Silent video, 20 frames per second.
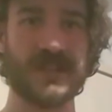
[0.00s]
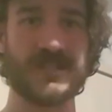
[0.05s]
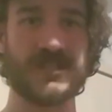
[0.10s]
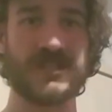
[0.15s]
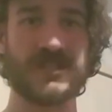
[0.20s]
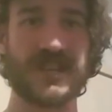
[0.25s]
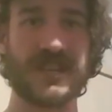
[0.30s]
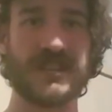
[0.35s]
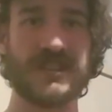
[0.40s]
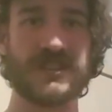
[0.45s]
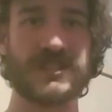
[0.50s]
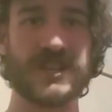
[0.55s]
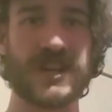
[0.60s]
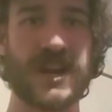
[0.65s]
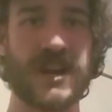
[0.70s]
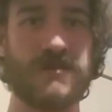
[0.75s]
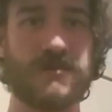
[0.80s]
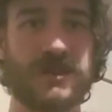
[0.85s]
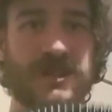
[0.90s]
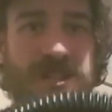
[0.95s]
So take your
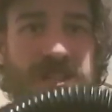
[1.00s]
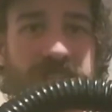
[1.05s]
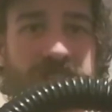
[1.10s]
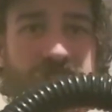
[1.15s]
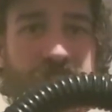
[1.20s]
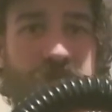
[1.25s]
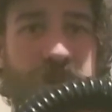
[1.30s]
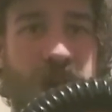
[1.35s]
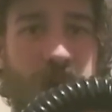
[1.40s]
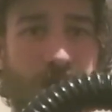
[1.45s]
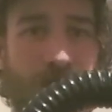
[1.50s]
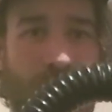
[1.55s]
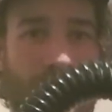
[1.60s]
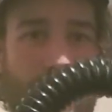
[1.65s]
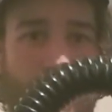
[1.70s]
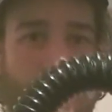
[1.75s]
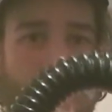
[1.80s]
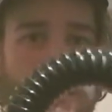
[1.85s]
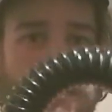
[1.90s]
time with each rep,